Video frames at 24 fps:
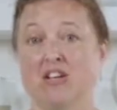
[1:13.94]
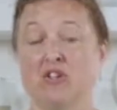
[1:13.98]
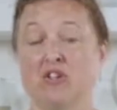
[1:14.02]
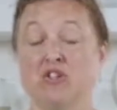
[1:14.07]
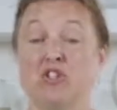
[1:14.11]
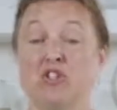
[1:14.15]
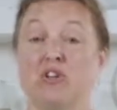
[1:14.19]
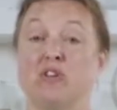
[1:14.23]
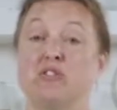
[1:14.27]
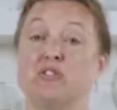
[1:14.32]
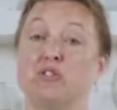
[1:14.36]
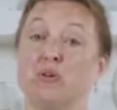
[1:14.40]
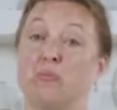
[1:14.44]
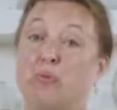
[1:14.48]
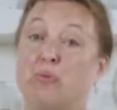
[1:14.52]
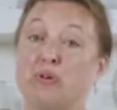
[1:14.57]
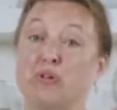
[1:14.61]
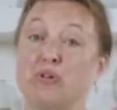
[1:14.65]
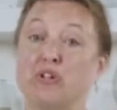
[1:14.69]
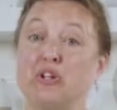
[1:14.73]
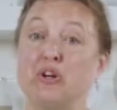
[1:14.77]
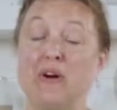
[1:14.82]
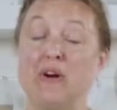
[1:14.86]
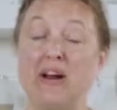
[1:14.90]
You should also
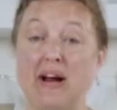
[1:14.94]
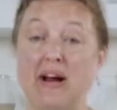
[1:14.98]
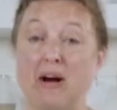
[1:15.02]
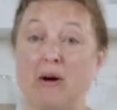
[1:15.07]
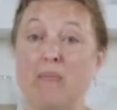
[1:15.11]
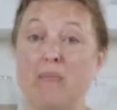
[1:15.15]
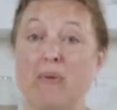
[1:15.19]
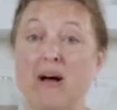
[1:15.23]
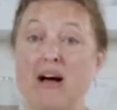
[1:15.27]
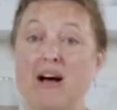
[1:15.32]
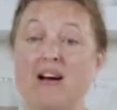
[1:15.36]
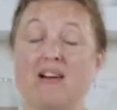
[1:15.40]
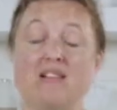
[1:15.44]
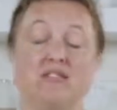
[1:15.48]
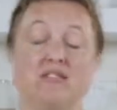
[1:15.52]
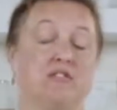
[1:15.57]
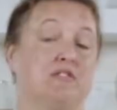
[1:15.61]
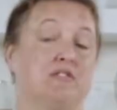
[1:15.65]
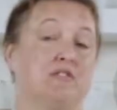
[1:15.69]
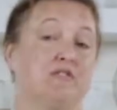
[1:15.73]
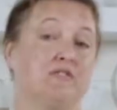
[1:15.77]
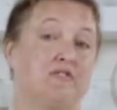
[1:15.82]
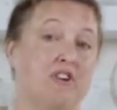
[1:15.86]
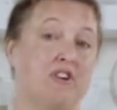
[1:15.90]
pull your hair back so
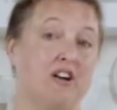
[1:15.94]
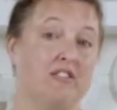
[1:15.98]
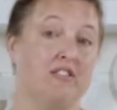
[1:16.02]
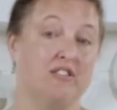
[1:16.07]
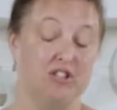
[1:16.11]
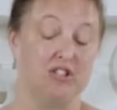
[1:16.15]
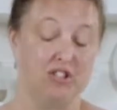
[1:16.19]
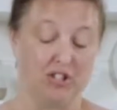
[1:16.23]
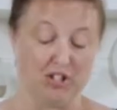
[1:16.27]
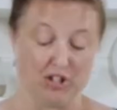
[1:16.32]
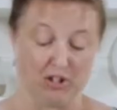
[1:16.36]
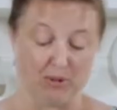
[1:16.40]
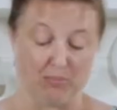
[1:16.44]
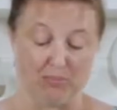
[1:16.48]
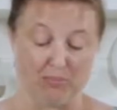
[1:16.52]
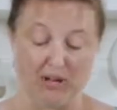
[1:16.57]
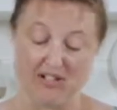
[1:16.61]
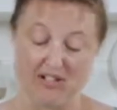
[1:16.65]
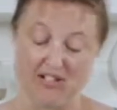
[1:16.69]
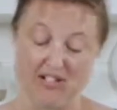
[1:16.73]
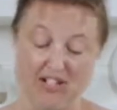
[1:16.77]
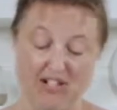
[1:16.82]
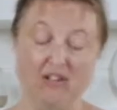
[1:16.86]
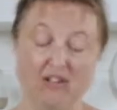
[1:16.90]
it doesn't fall into your
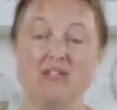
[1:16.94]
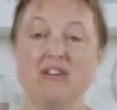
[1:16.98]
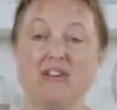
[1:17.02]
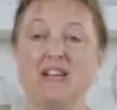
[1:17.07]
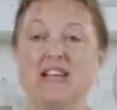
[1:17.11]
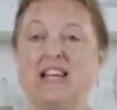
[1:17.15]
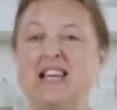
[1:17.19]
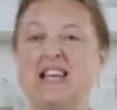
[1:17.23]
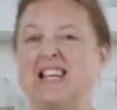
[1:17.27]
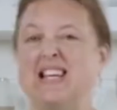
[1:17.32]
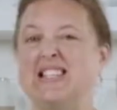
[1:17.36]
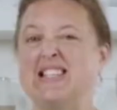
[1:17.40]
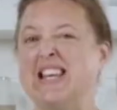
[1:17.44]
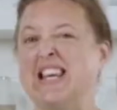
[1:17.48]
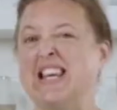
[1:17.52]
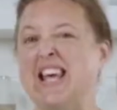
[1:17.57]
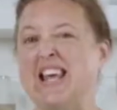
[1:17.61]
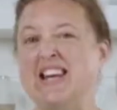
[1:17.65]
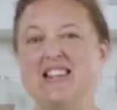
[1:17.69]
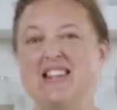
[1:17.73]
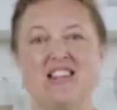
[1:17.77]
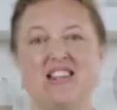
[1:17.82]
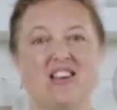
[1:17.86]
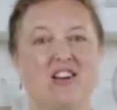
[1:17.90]
bread dough, and take
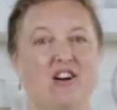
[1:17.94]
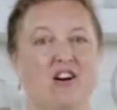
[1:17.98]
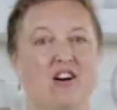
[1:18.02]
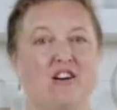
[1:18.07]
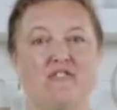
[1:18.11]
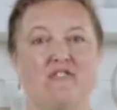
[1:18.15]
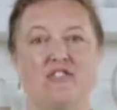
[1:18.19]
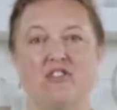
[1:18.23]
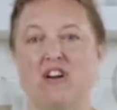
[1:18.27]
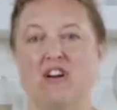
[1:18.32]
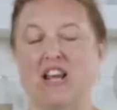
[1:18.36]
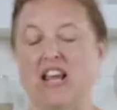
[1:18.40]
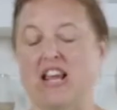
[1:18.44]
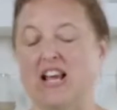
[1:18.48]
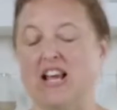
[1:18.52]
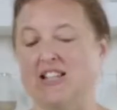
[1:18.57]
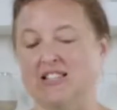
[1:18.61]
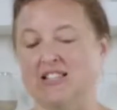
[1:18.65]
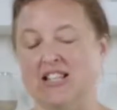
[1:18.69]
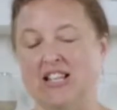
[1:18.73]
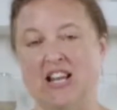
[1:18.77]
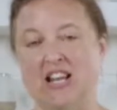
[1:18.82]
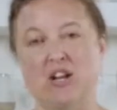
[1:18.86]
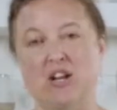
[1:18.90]
anything off your
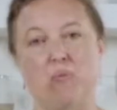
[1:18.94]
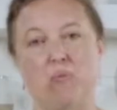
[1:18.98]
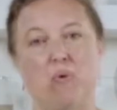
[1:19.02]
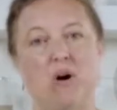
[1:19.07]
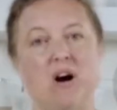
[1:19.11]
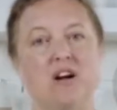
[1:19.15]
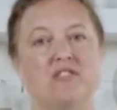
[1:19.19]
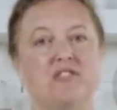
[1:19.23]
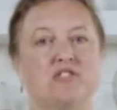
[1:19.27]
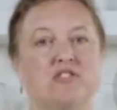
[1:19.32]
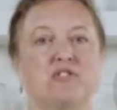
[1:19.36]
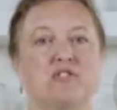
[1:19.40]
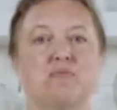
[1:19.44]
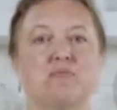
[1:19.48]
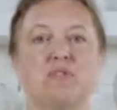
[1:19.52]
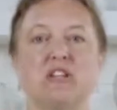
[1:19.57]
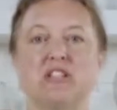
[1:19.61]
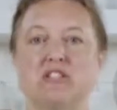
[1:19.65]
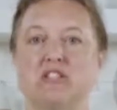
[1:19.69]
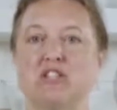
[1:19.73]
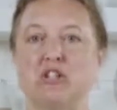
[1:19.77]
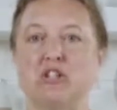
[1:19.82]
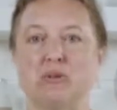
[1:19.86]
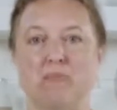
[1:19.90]
hands, like any watches or
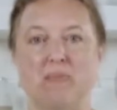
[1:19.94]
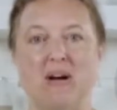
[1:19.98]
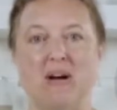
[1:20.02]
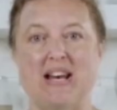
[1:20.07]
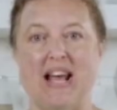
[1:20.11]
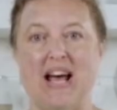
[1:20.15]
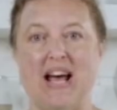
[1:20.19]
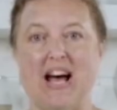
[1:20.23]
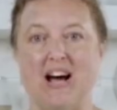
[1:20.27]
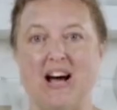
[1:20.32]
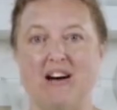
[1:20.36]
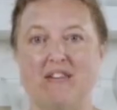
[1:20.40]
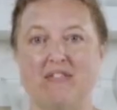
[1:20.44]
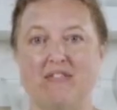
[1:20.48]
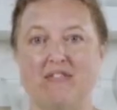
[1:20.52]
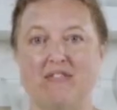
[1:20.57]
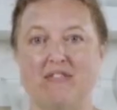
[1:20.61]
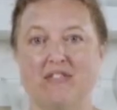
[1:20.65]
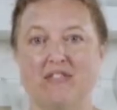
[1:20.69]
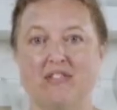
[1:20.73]
rings that you might have.